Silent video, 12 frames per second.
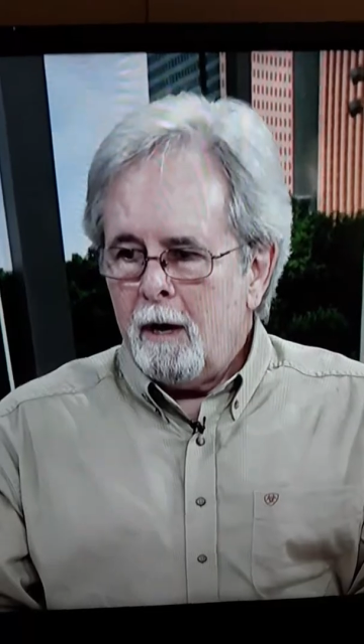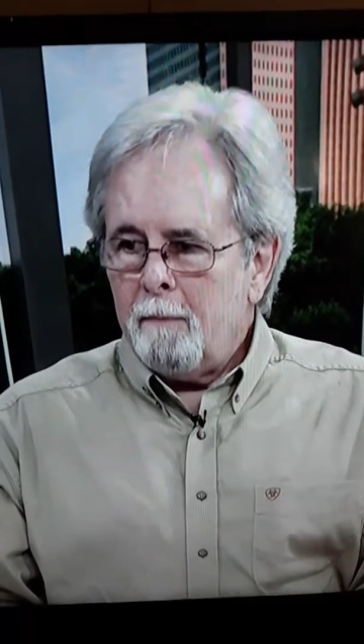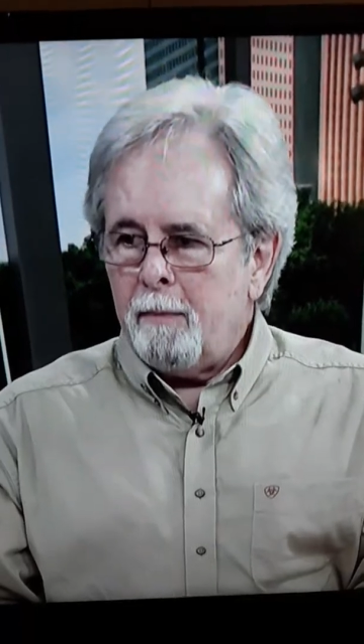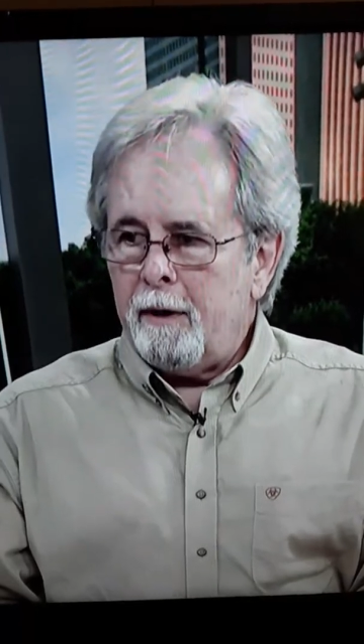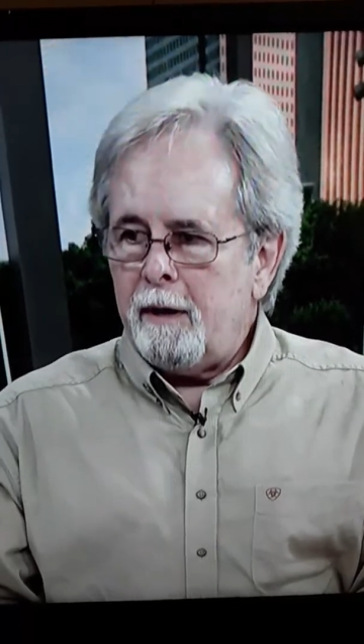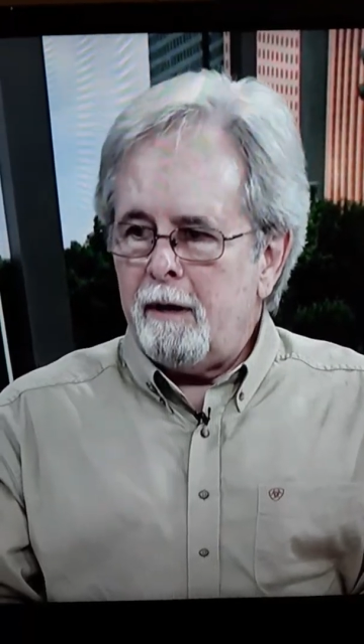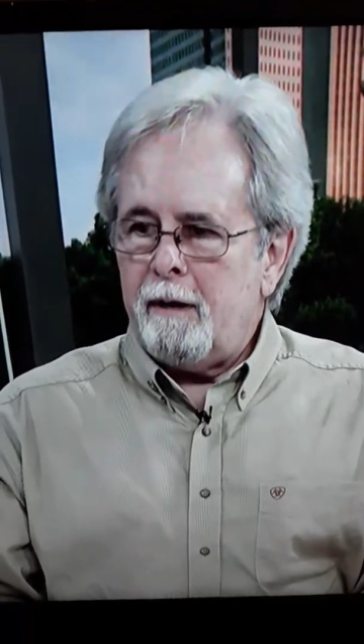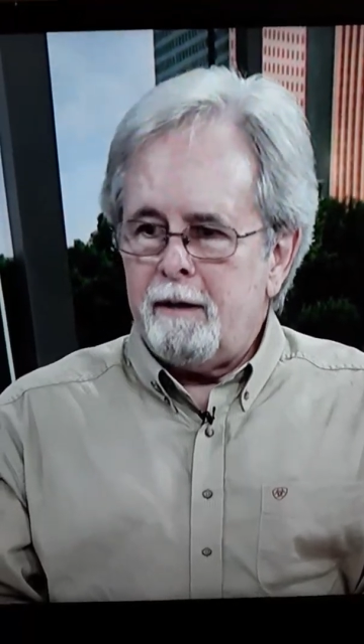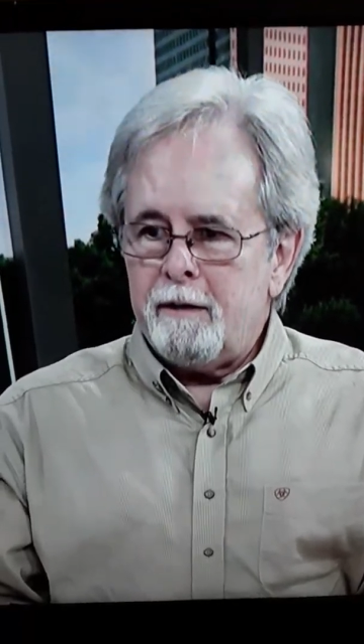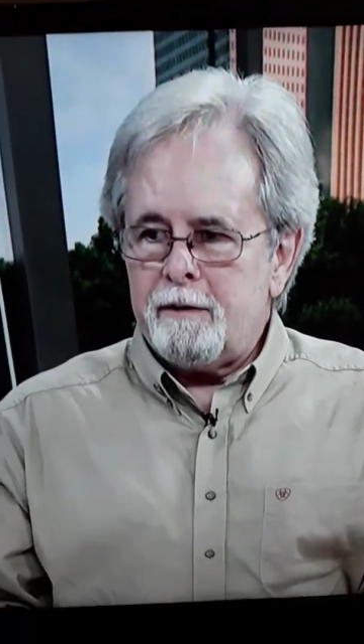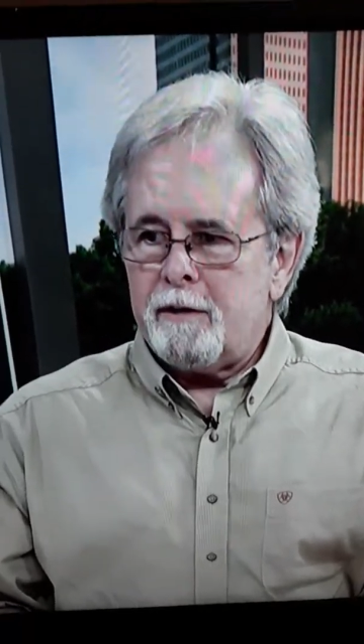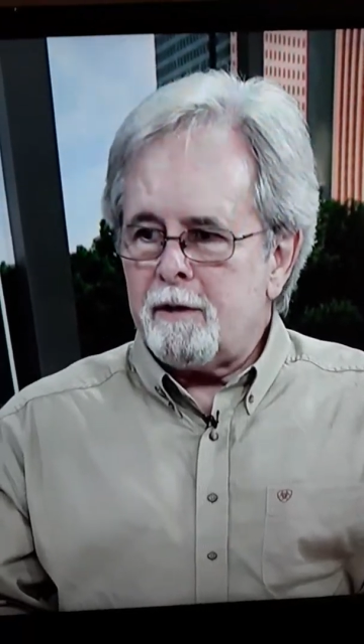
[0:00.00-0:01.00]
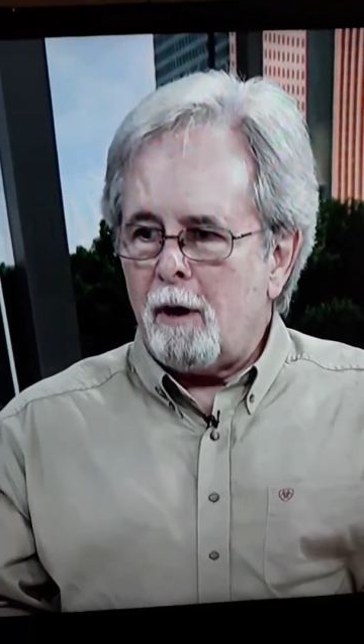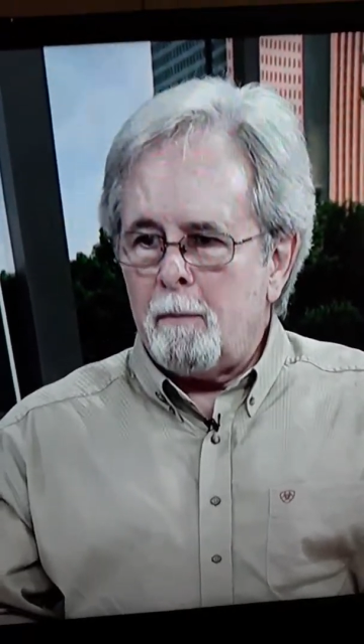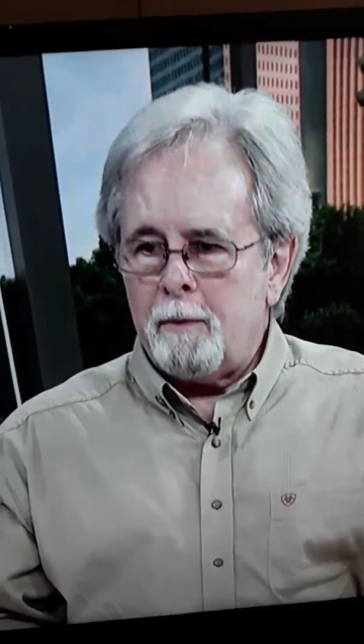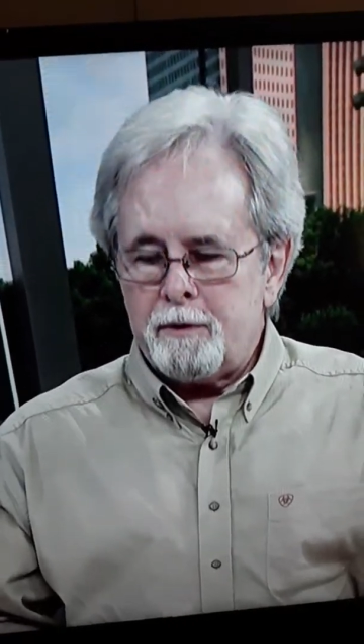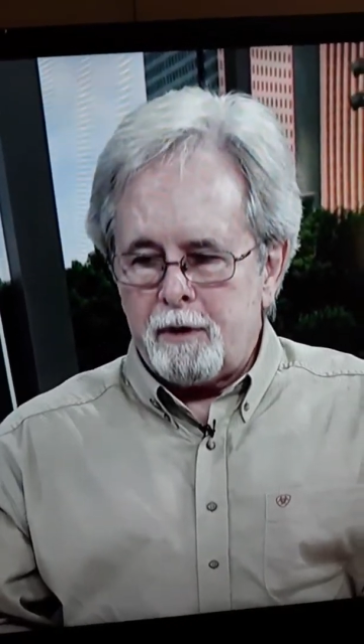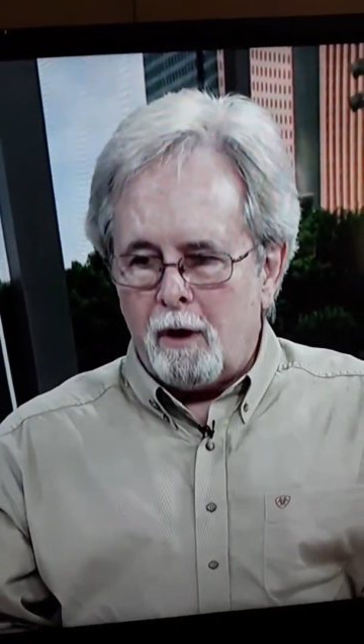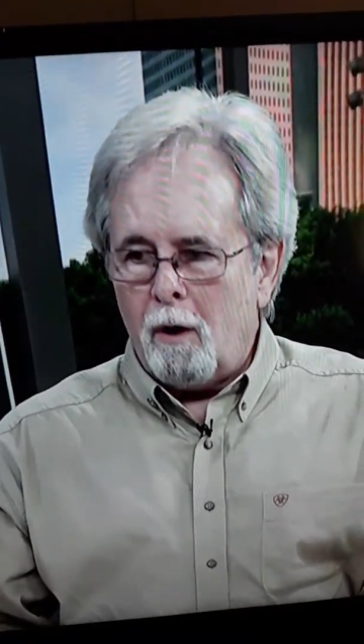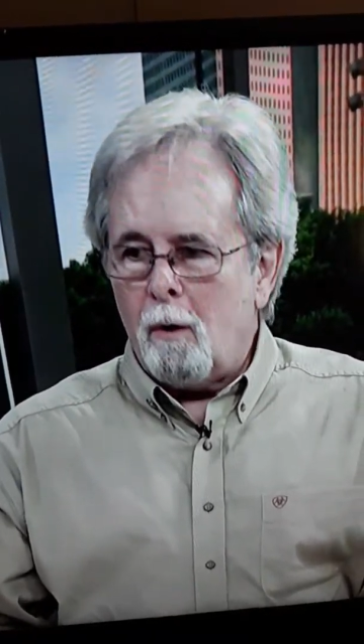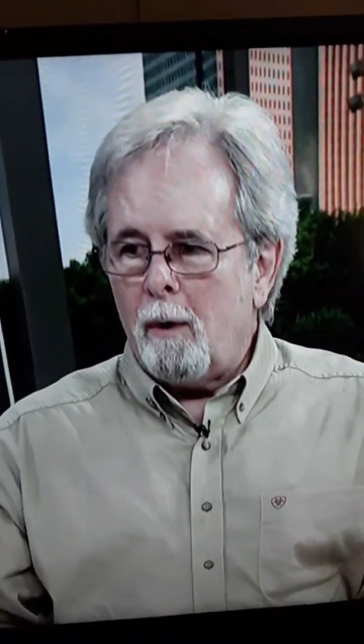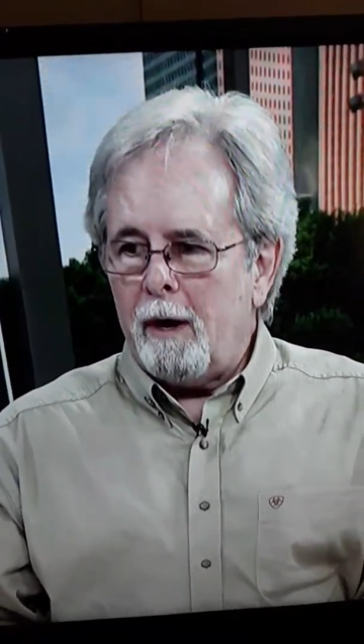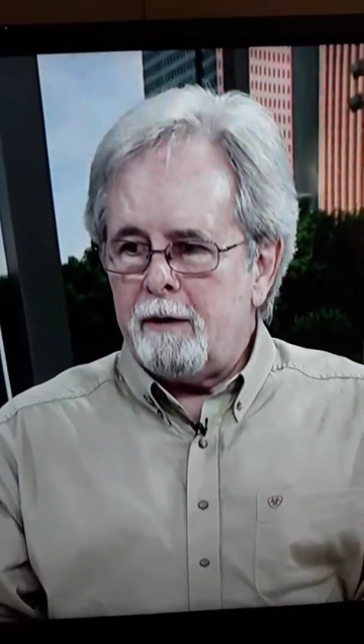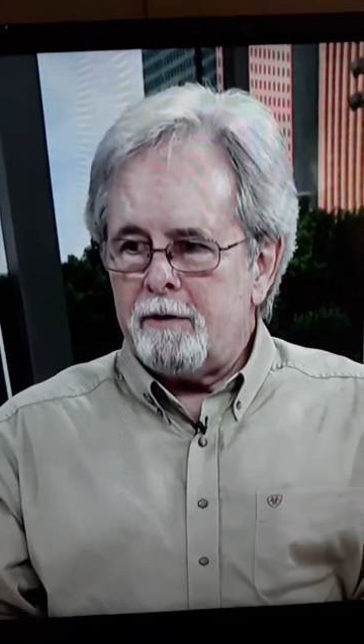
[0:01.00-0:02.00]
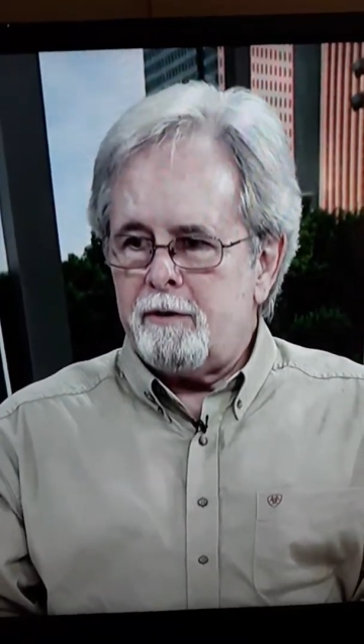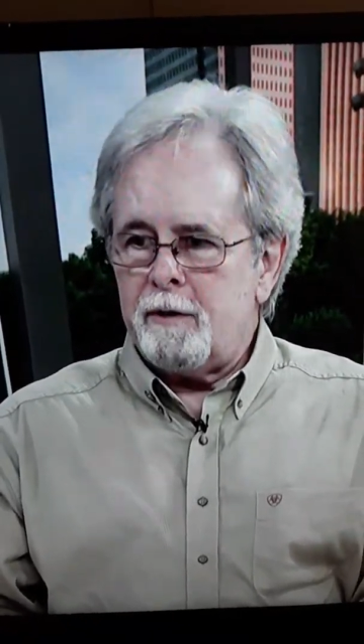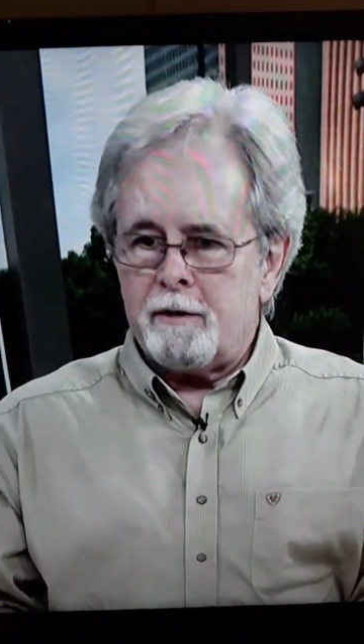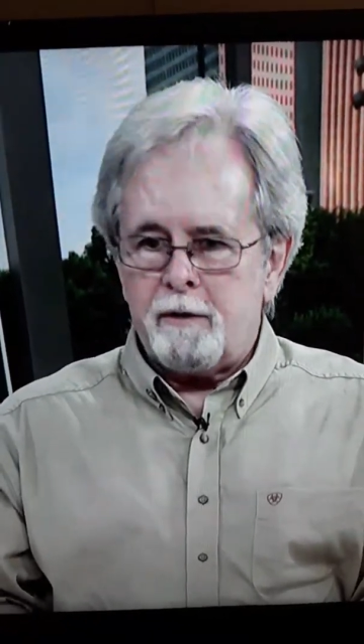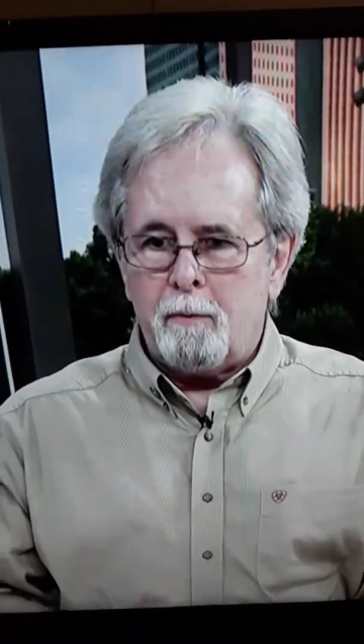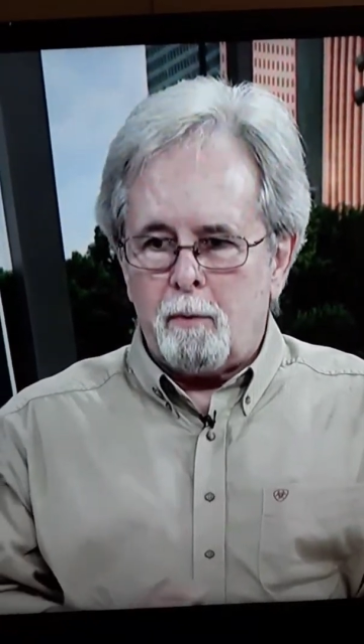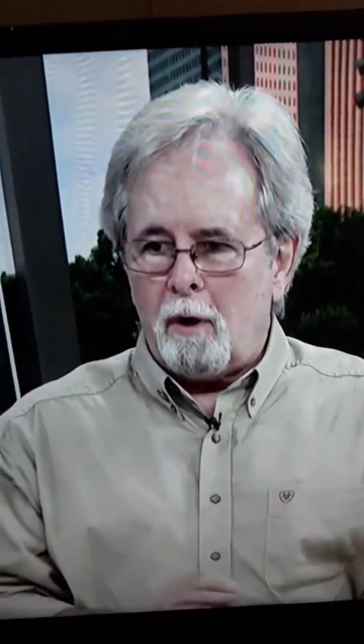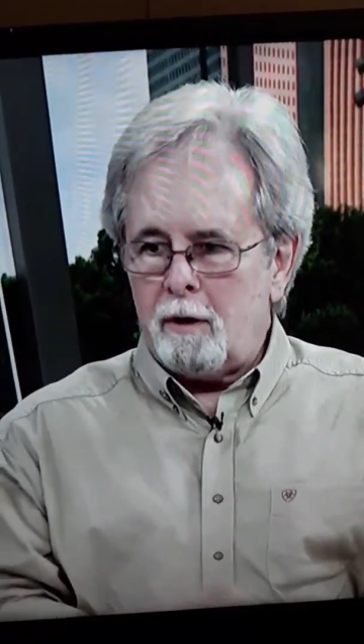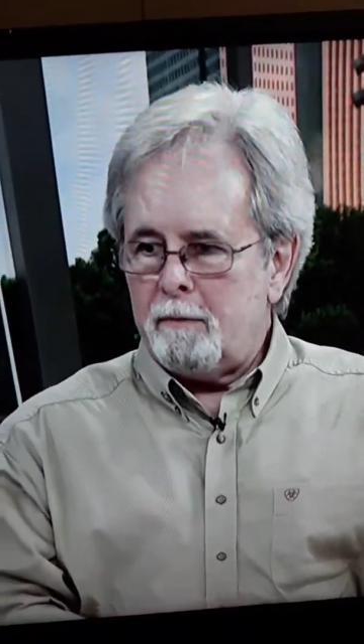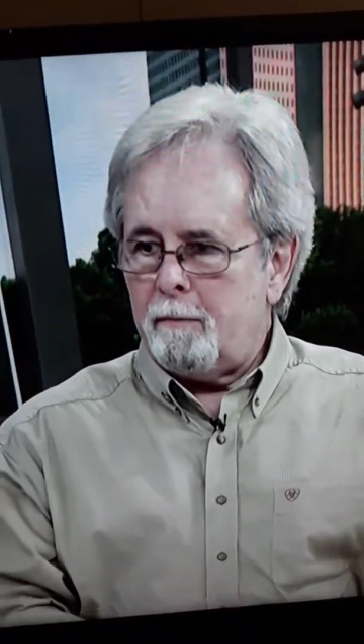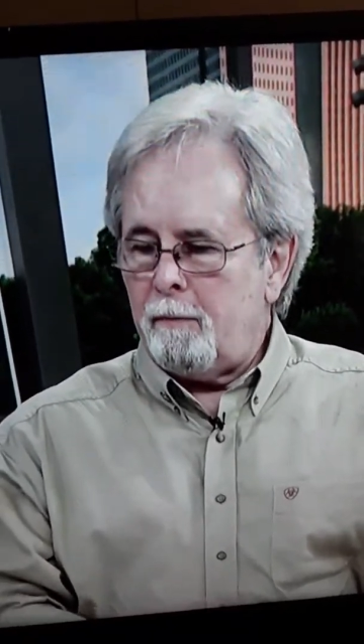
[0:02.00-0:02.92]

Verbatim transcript: But this is almost always just wrong,